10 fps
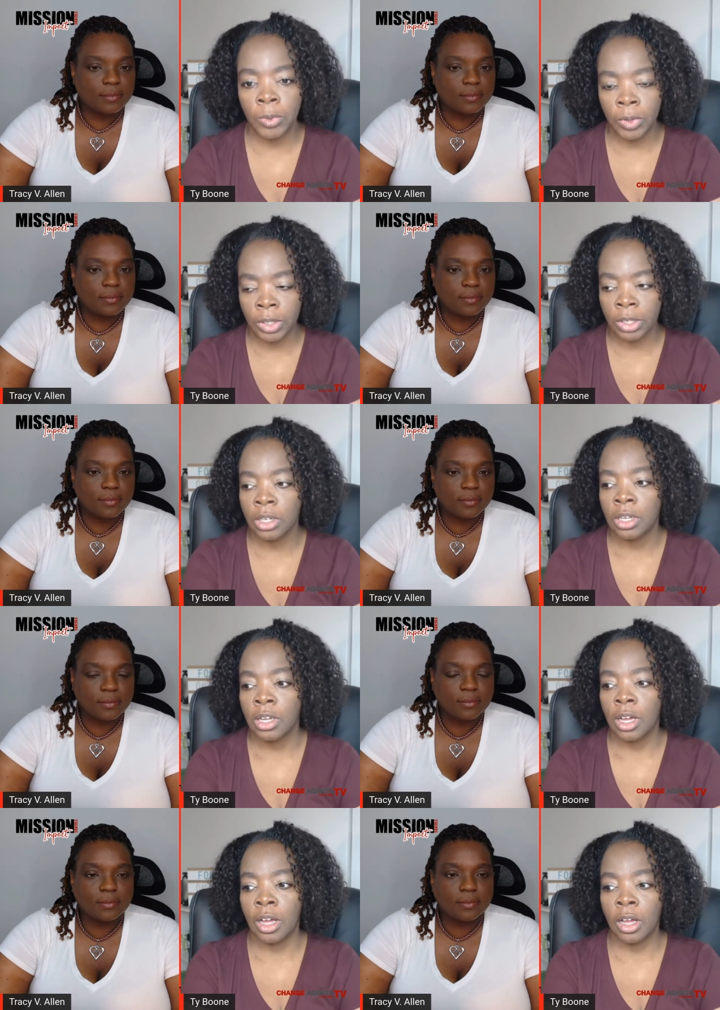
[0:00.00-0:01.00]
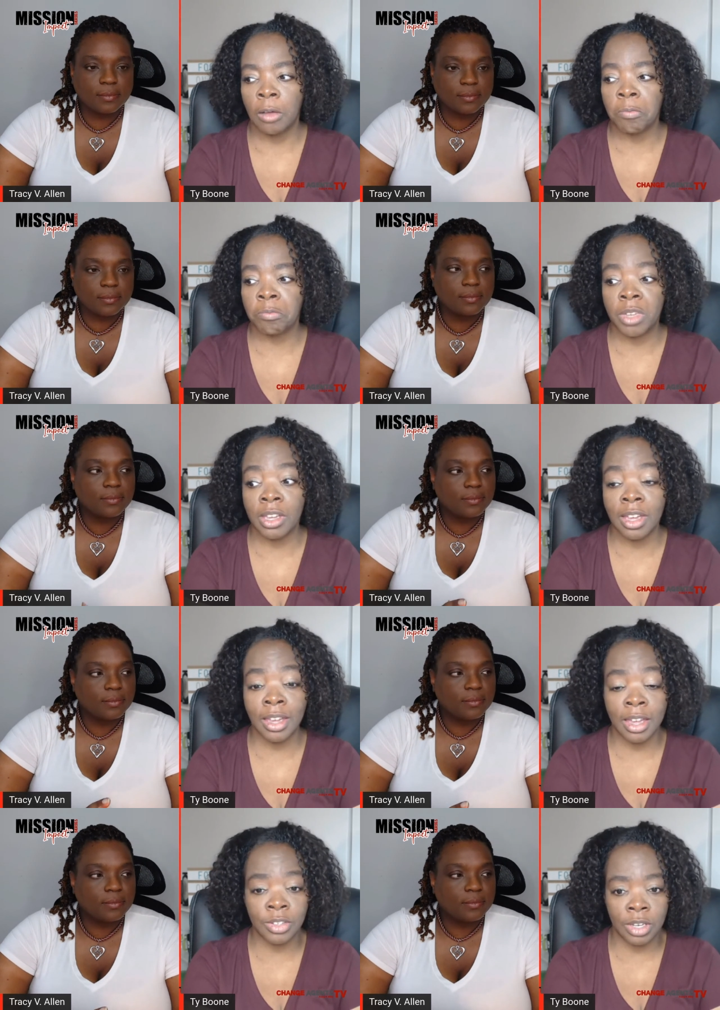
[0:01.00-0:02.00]
Speaker 1: order. Mm-hmm. Um,
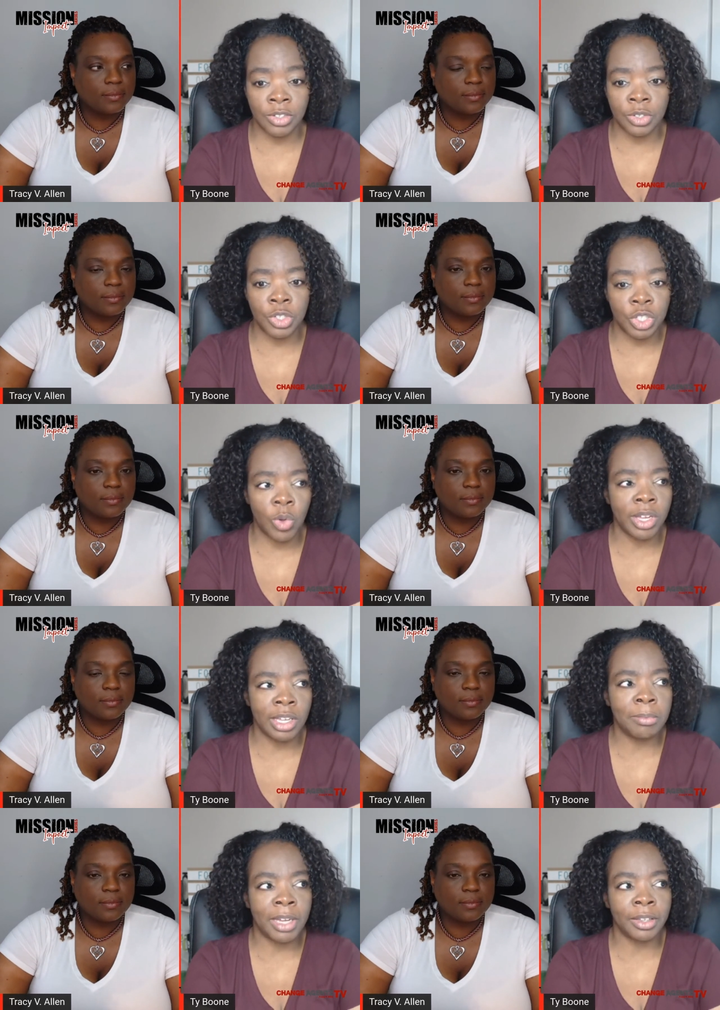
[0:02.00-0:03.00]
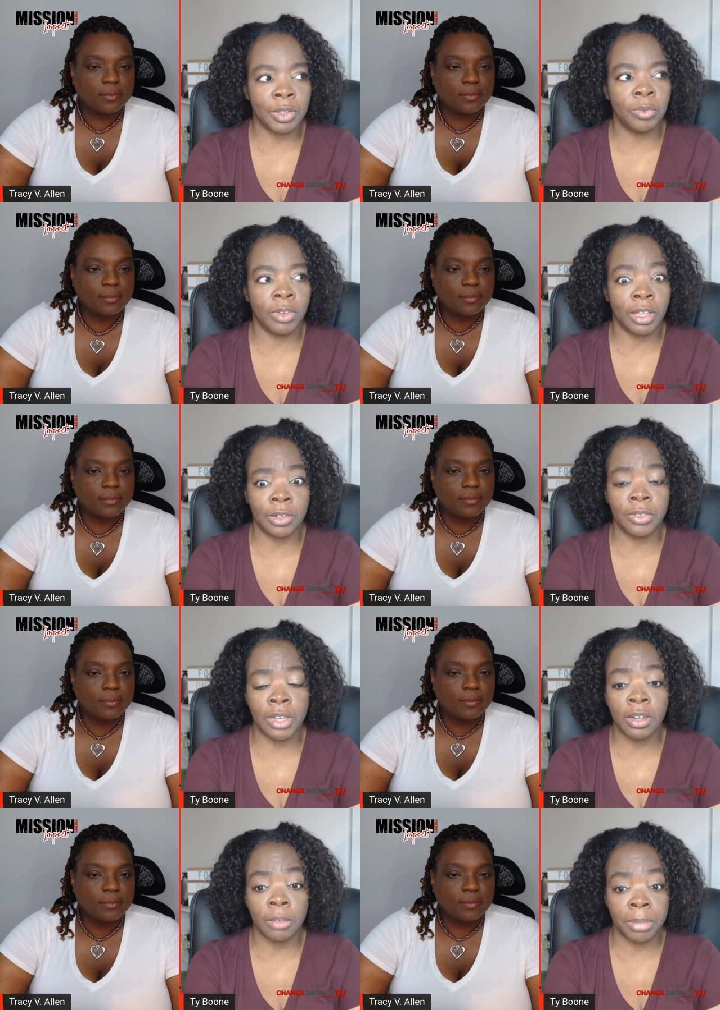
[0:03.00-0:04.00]
and, and just showing up like you like you're
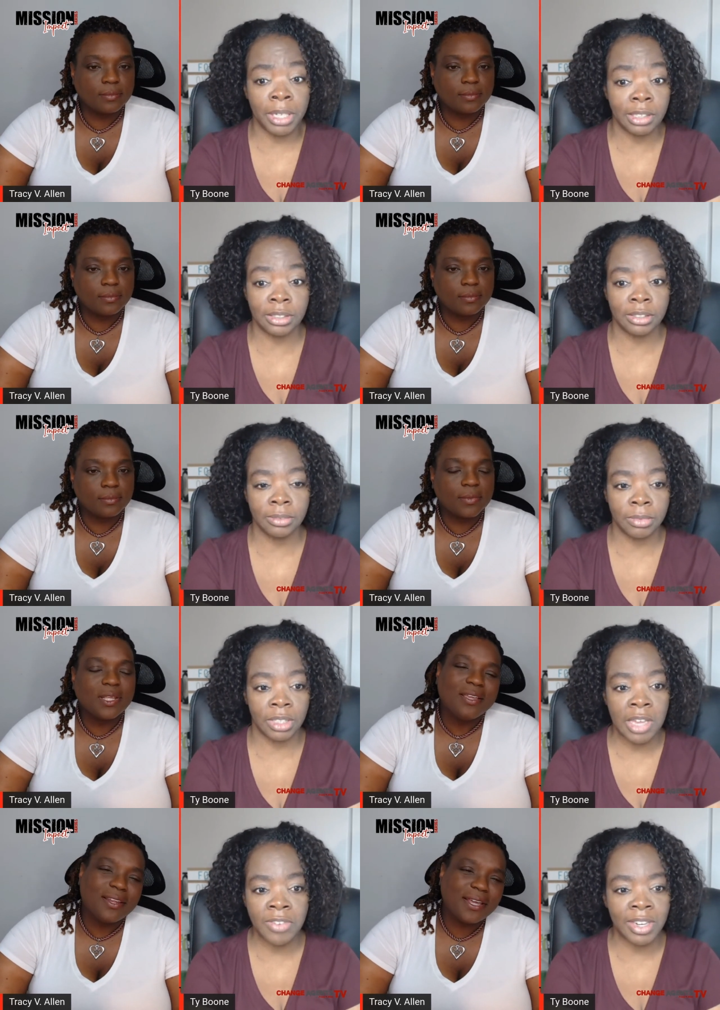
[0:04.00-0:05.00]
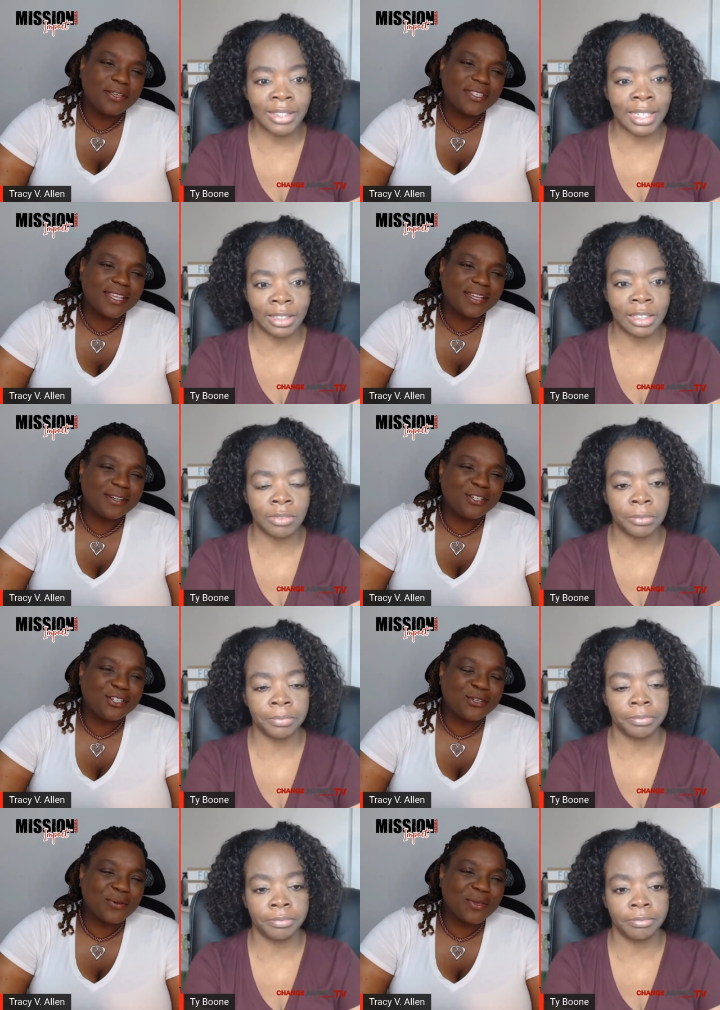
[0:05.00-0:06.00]
there to compete. Even like you said,
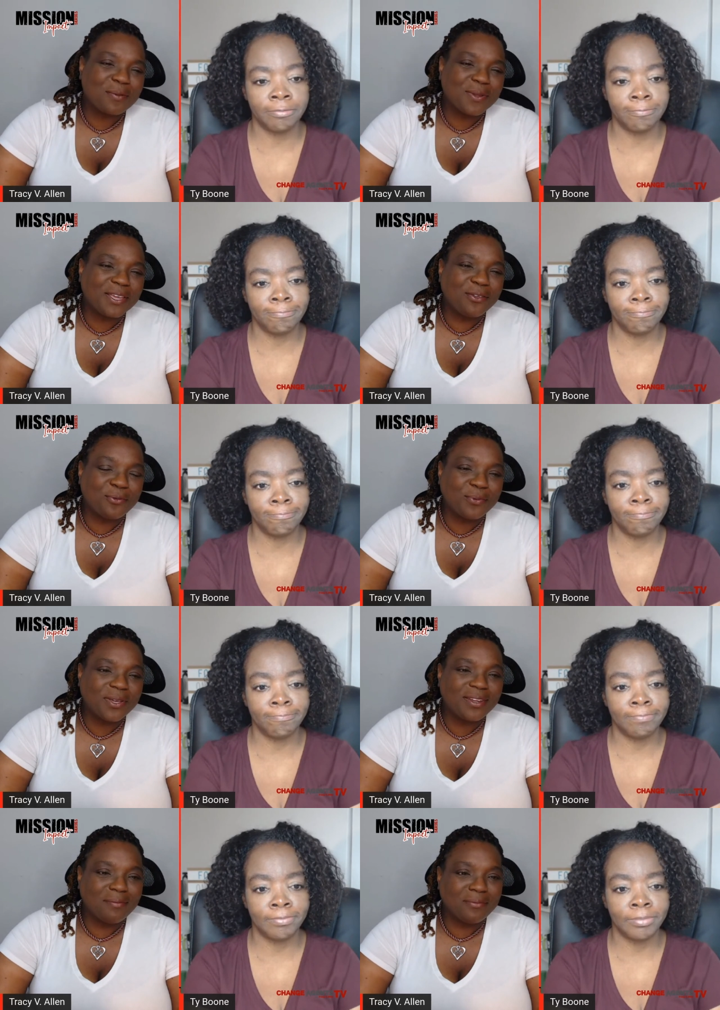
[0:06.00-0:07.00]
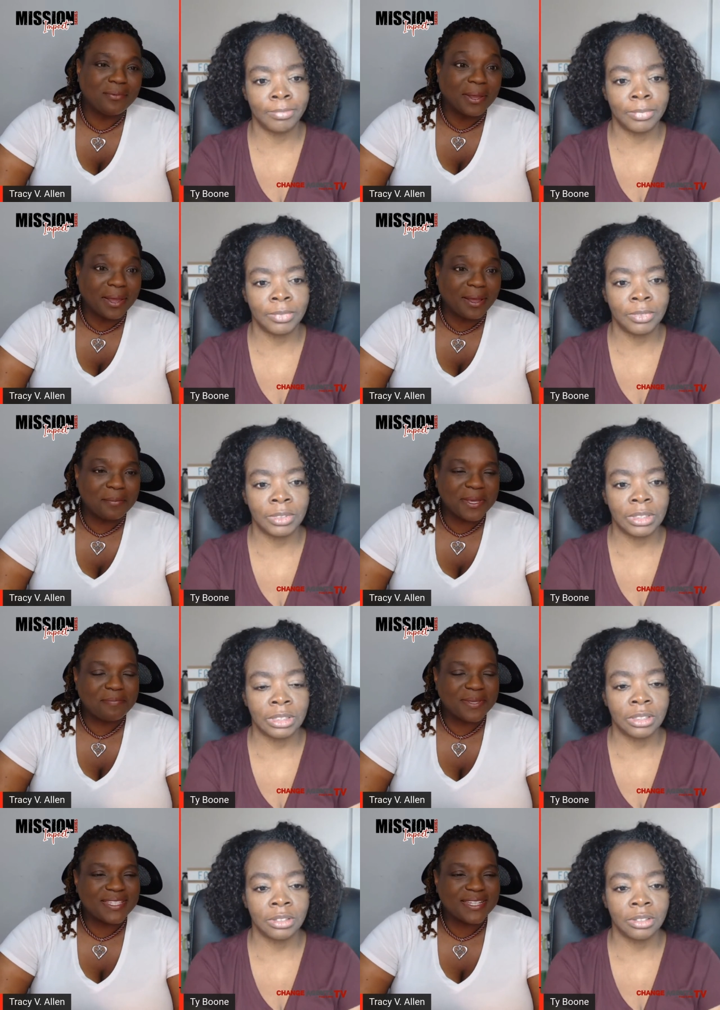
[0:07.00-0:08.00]
just
Speaker 2: showing up like you really um,
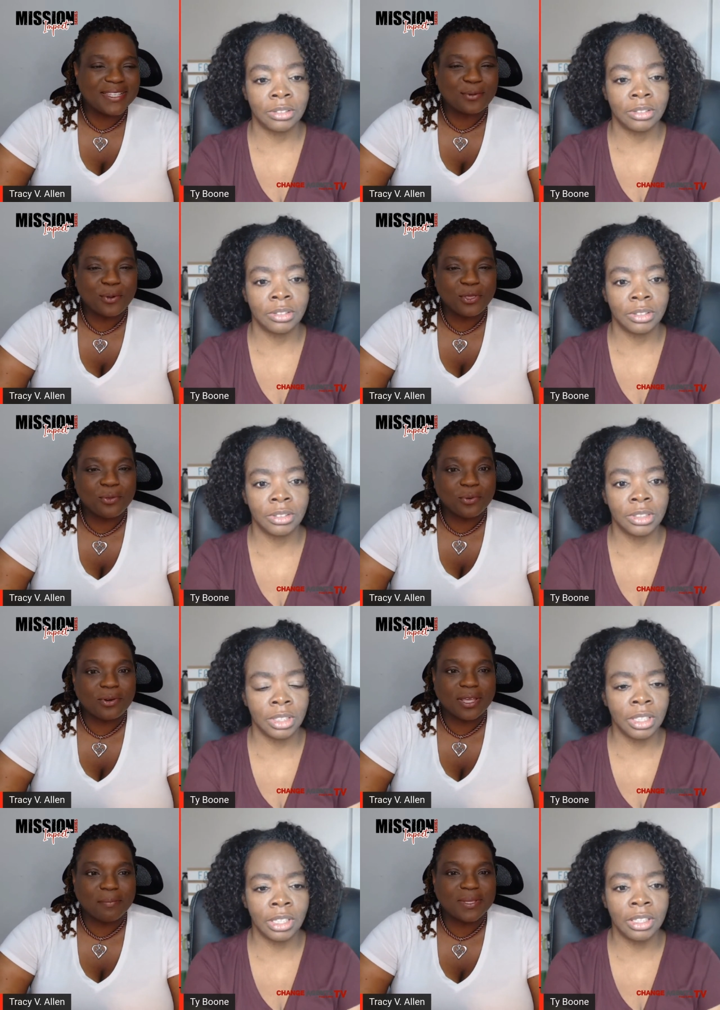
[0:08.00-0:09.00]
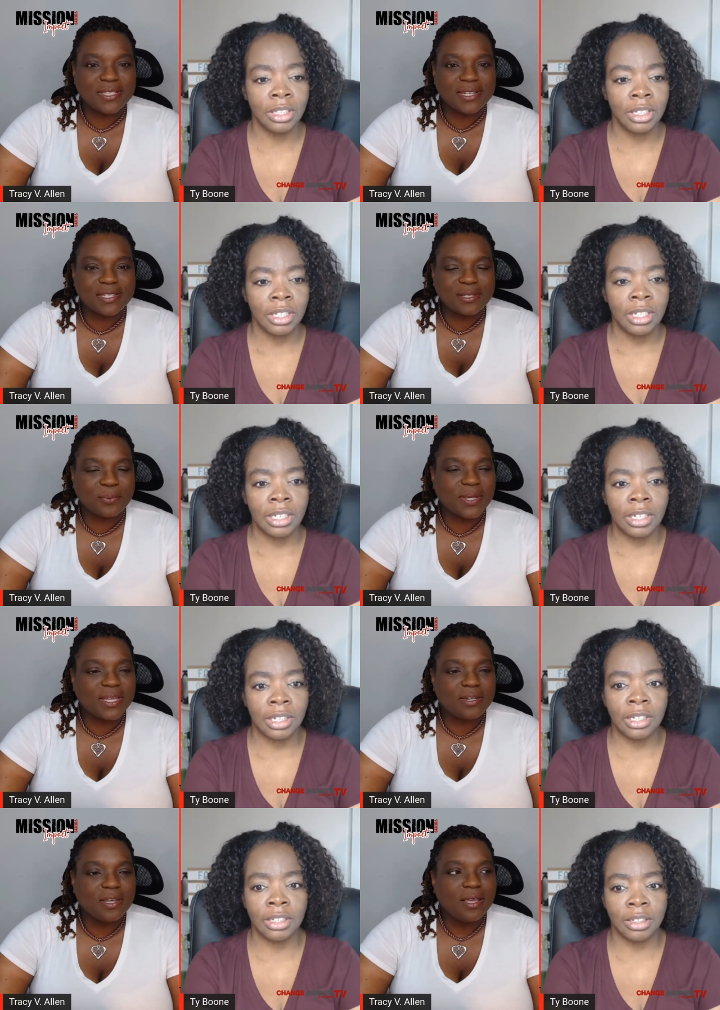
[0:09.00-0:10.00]
in business or you're in business to
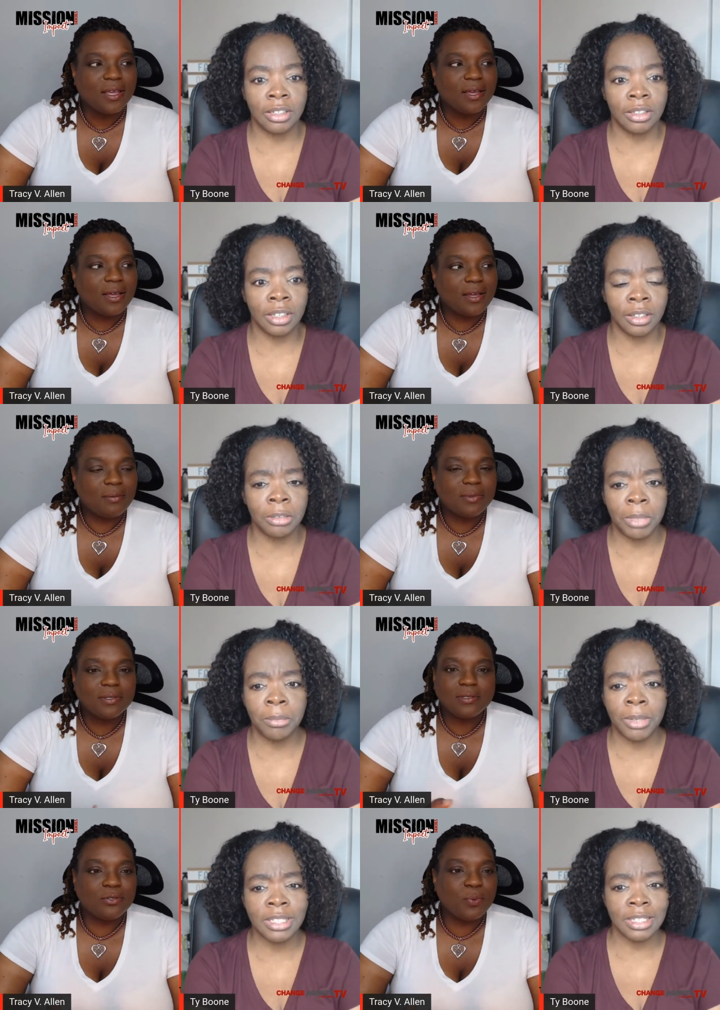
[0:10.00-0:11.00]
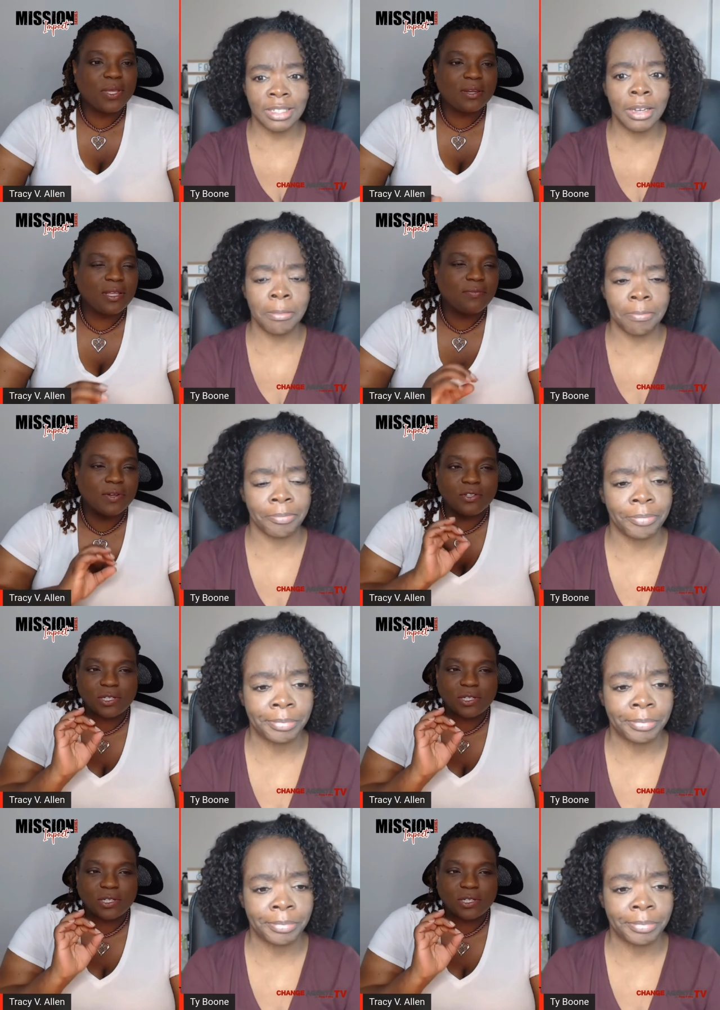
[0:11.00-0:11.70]
win. Um, mm-hmm. We can even